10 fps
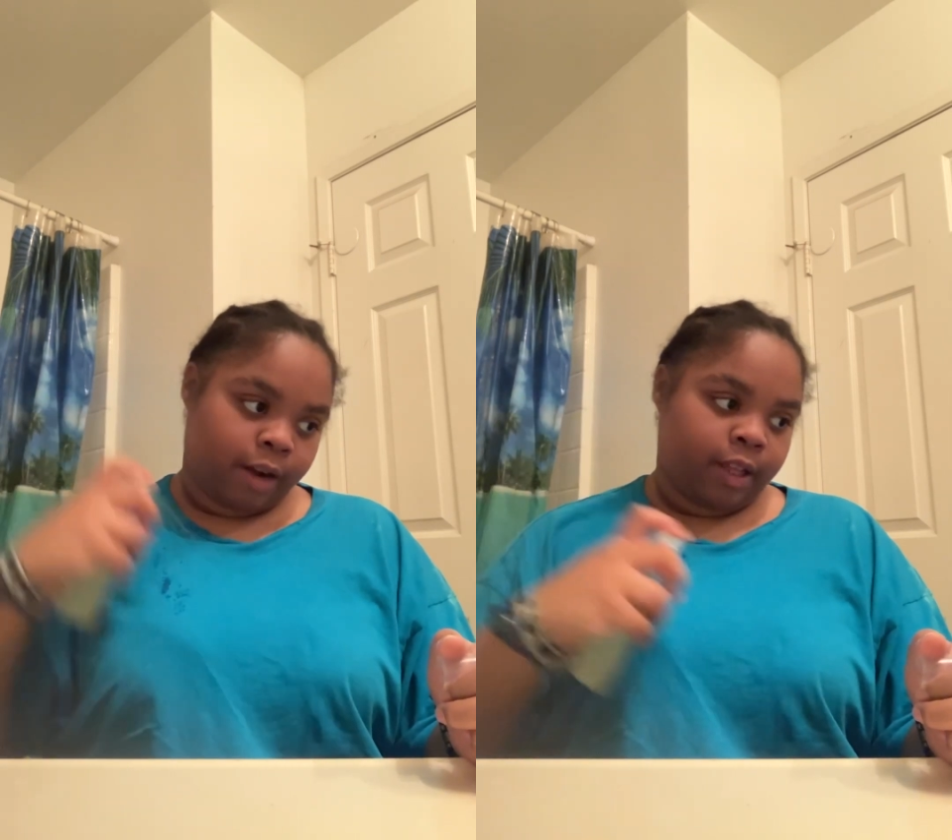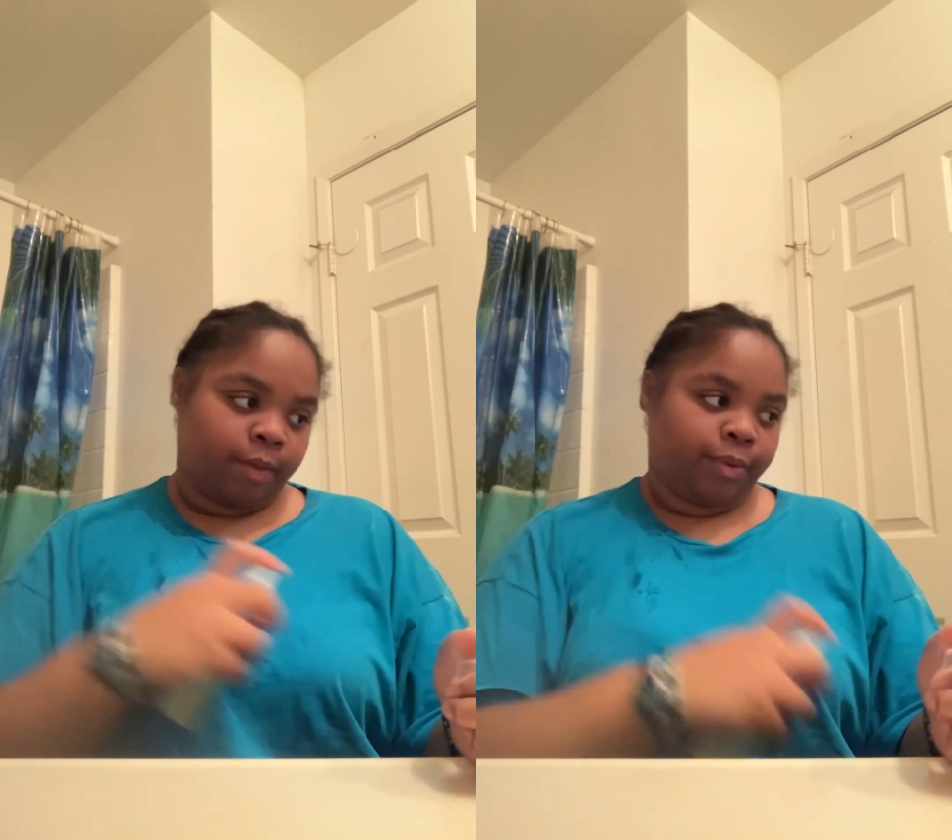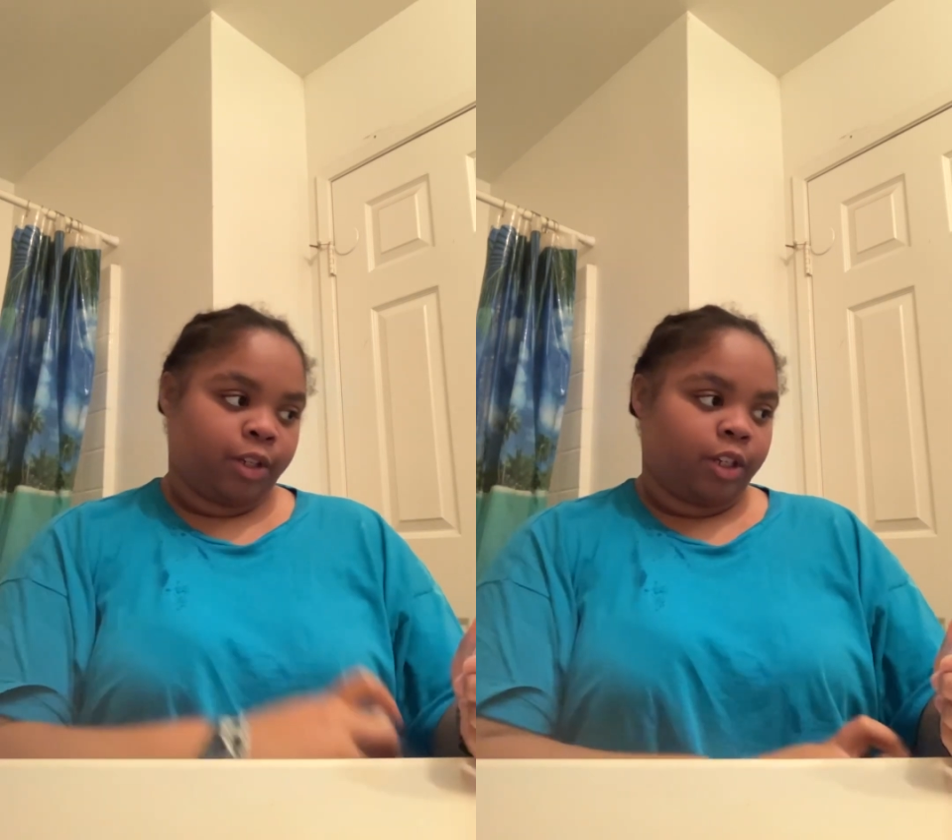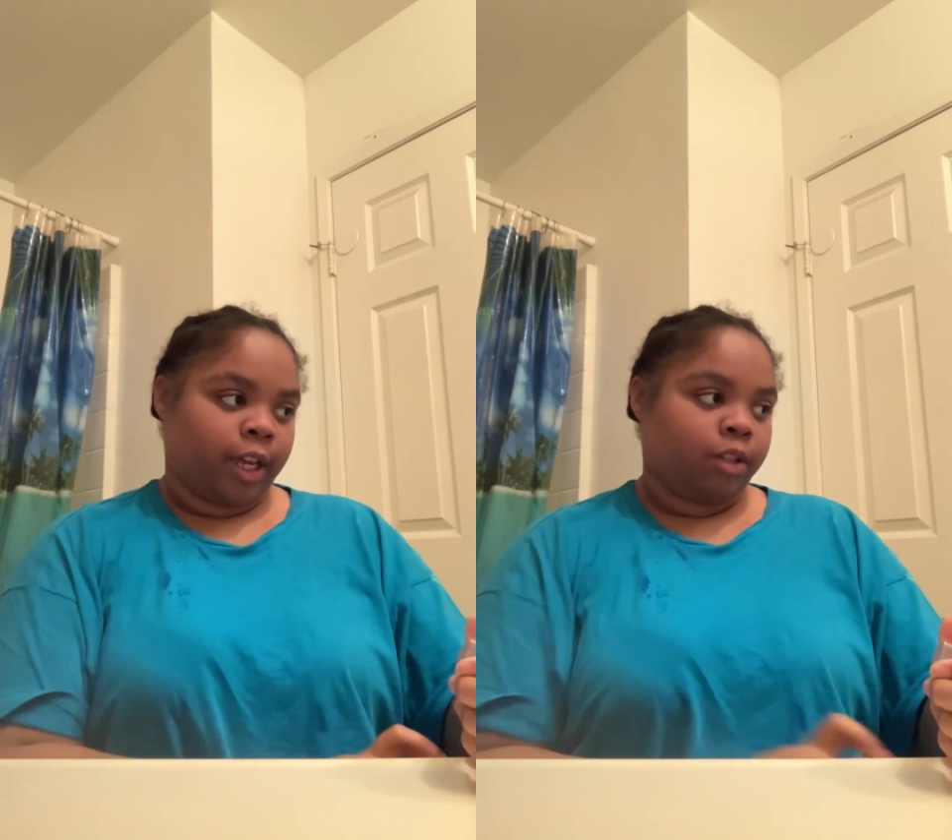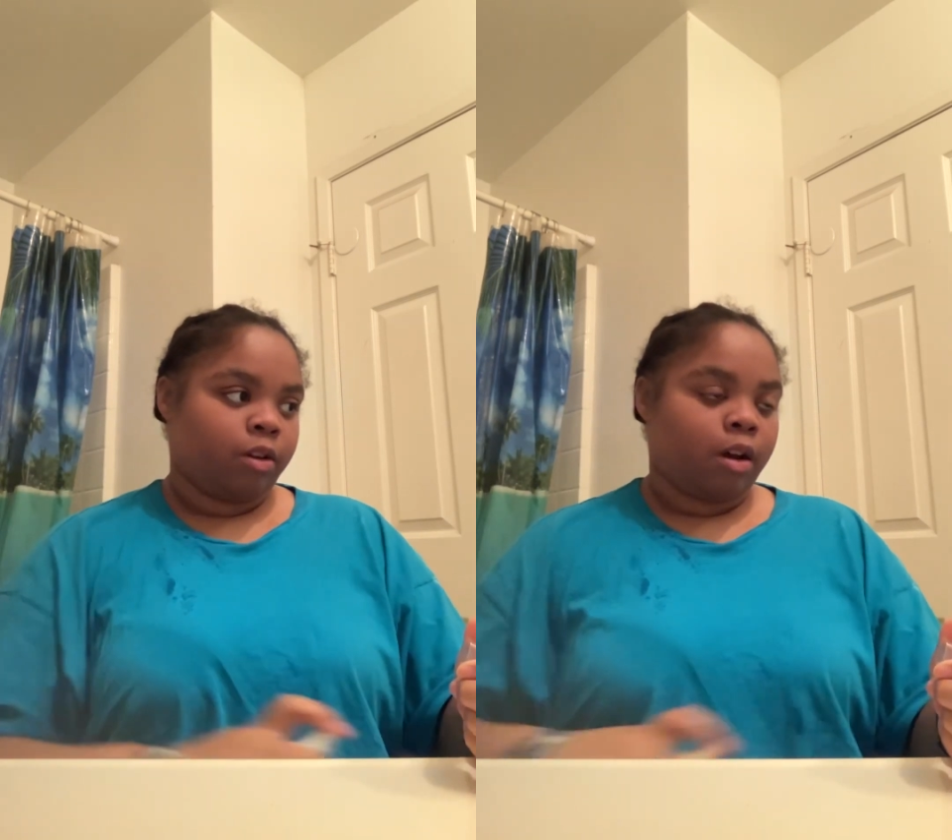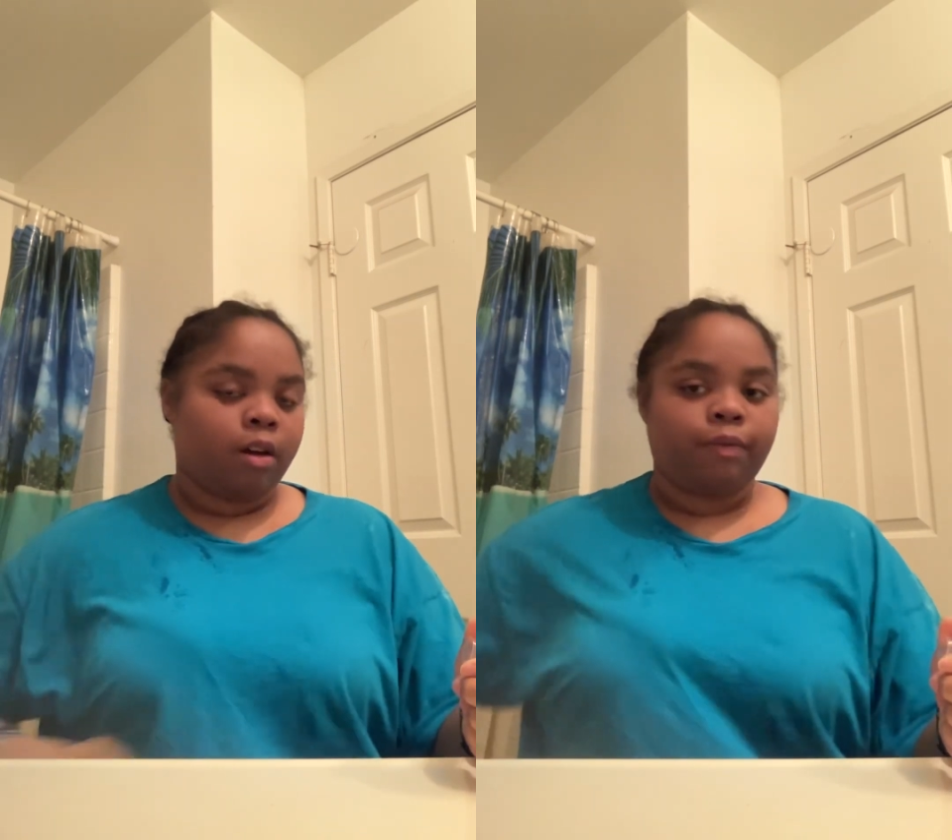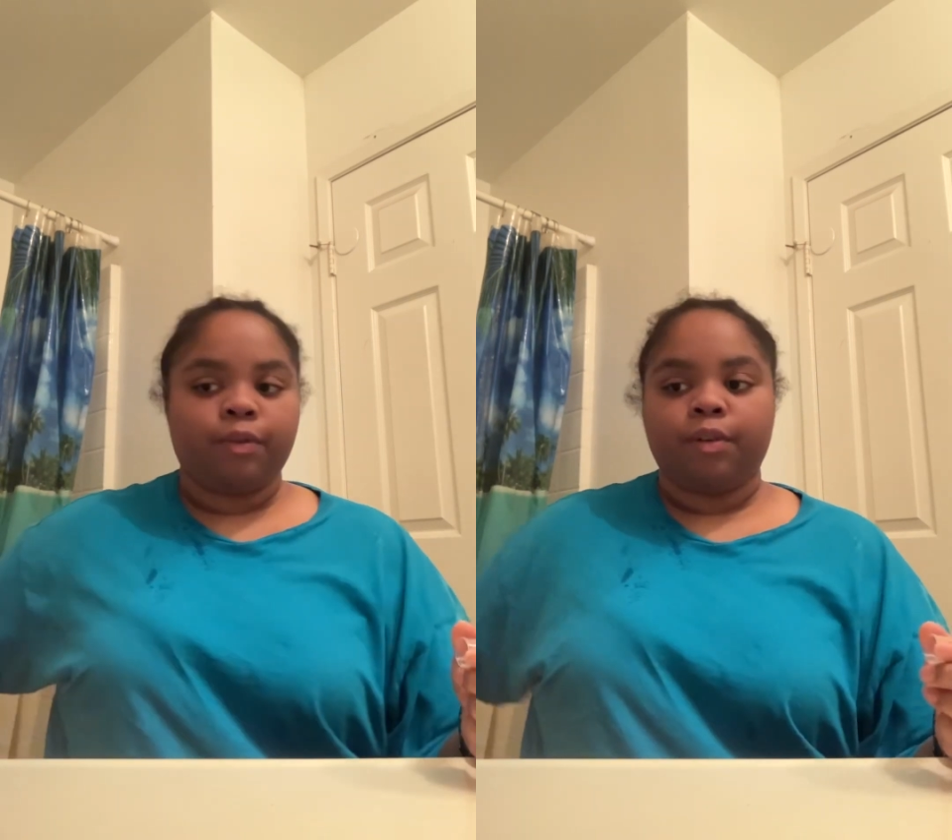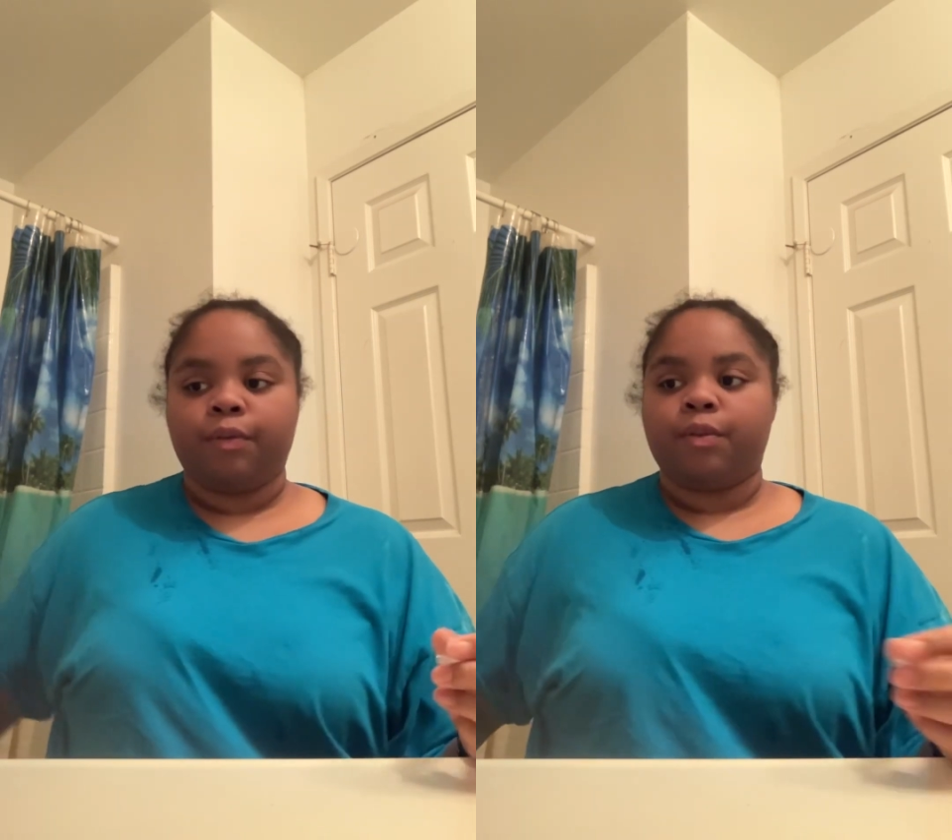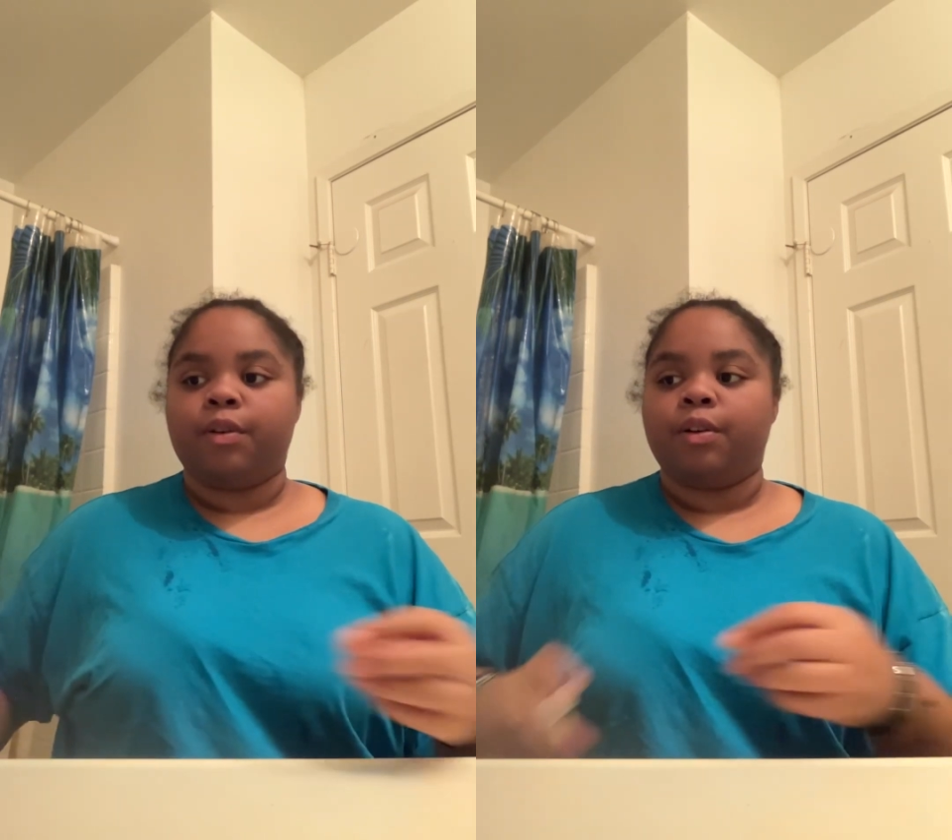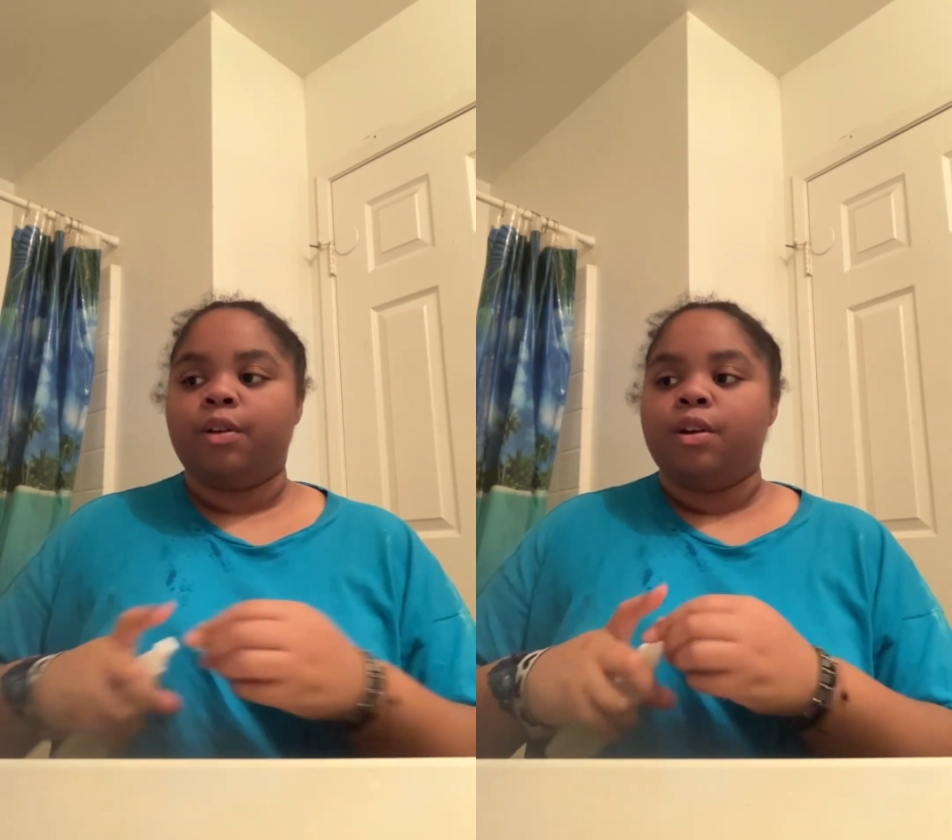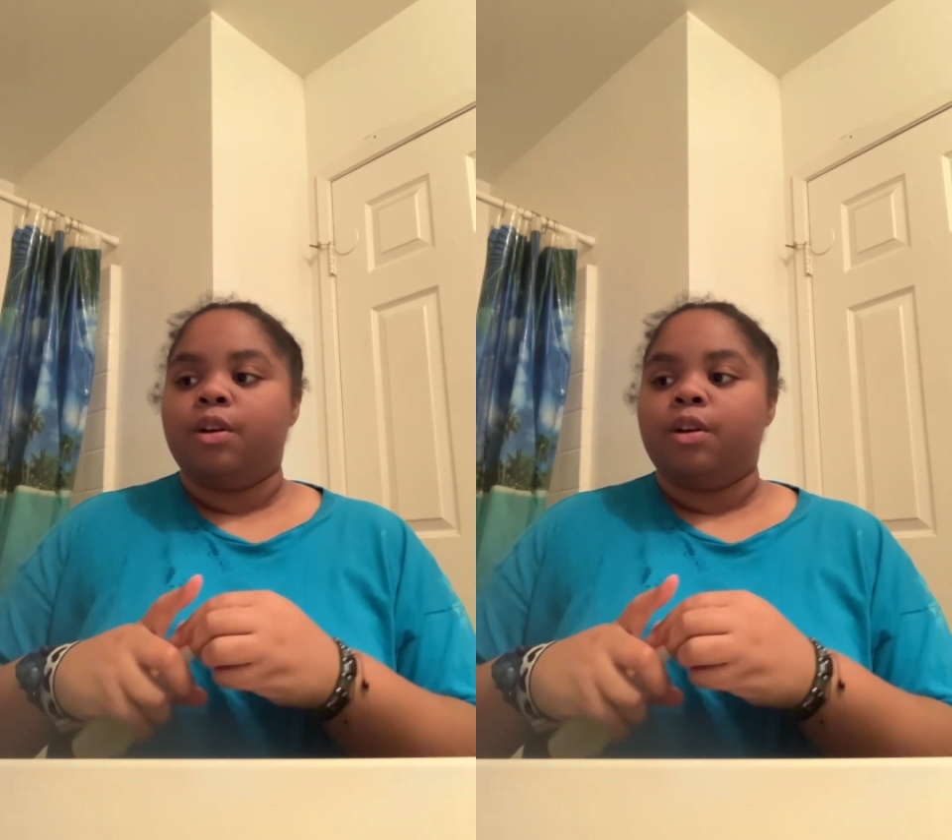I really appreciate y'all, for real, for real.